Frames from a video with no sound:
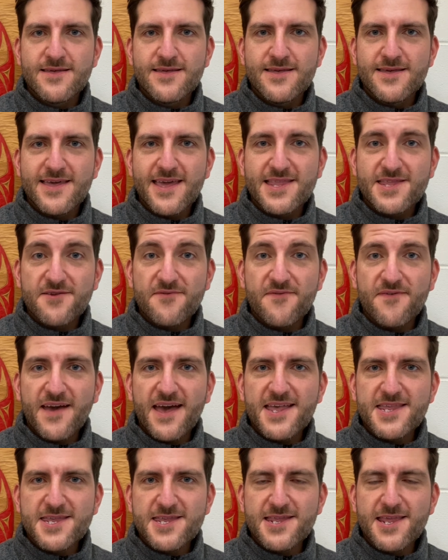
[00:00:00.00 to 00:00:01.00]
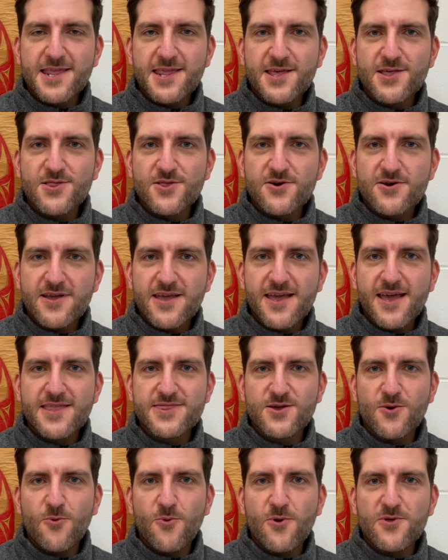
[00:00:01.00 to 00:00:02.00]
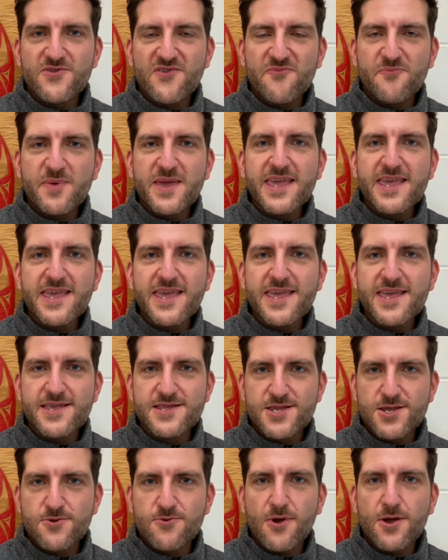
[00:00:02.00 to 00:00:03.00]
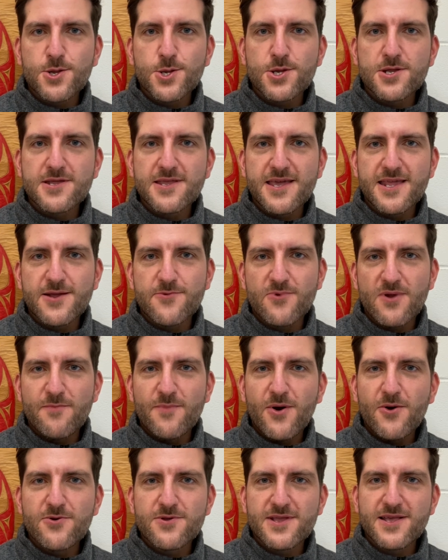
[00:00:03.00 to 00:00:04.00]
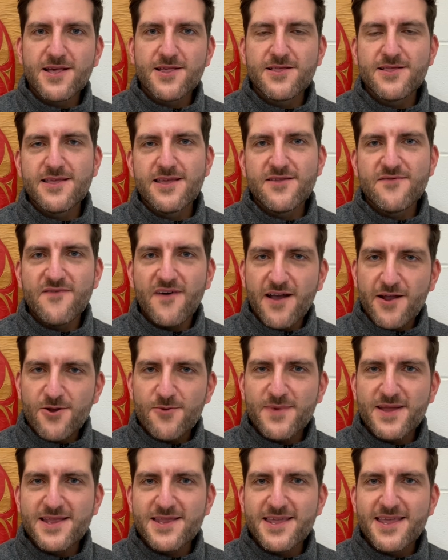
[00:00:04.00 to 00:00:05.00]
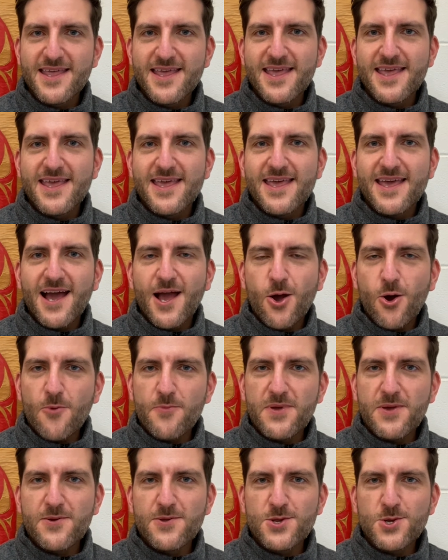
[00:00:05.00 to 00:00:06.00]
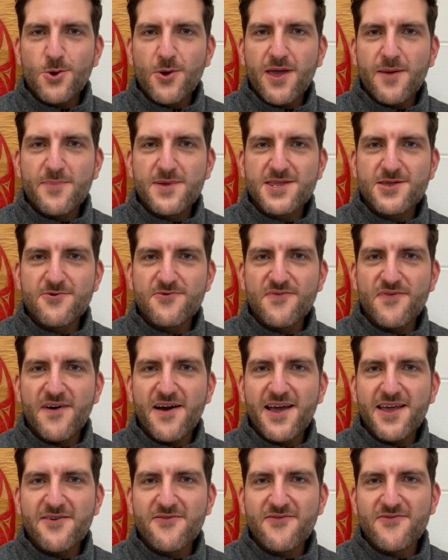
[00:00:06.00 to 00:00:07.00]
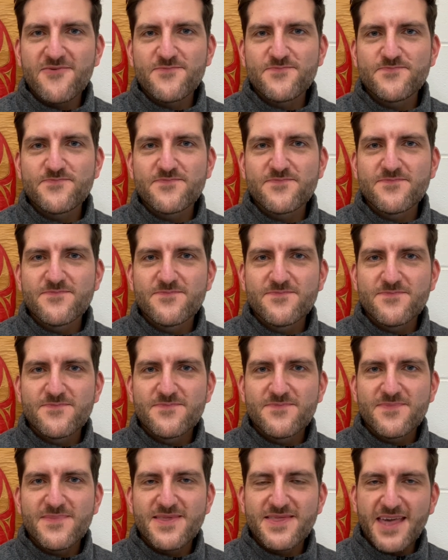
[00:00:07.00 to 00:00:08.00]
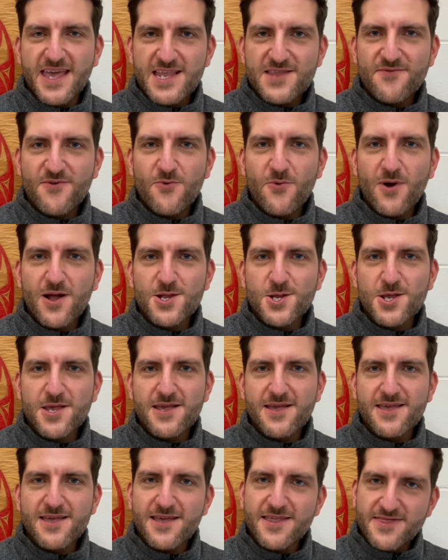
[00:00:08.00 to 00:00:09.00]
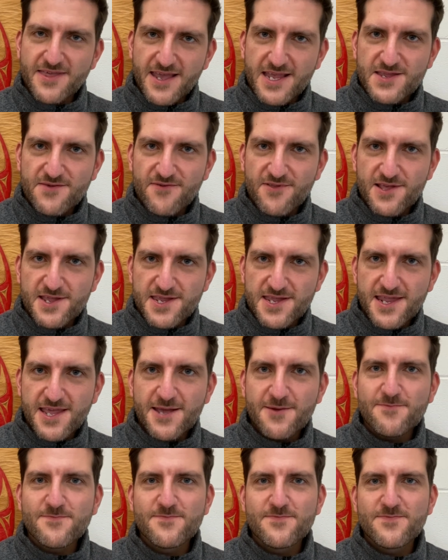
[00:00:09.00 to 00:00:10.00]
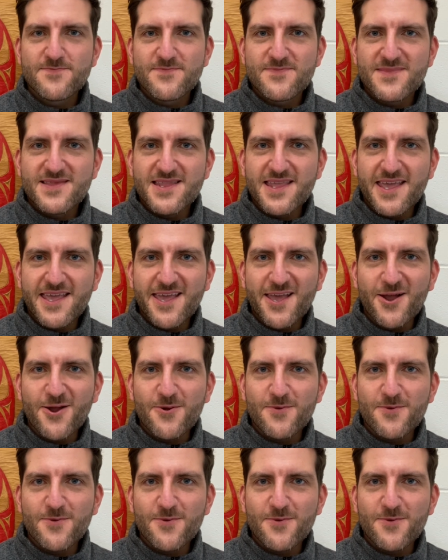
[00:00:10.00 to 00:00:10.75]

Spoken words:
It's a fascinating look at the world of PE instruction in a remote environment. I hope you enjoy episode 5. Thanks for watching and thanks for listening. Take care.